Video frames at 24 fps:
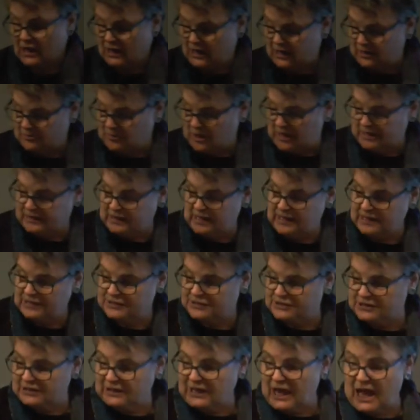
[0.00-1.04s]
um, I think
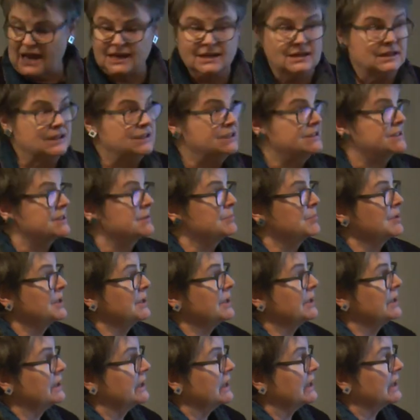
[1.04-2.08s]
it's likely to
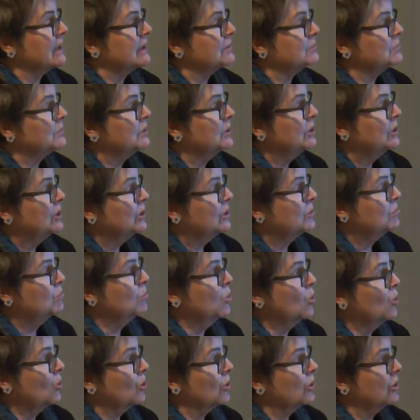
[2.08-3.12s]
be um,
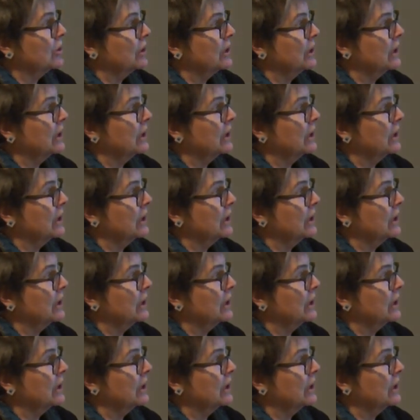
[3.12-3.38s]
more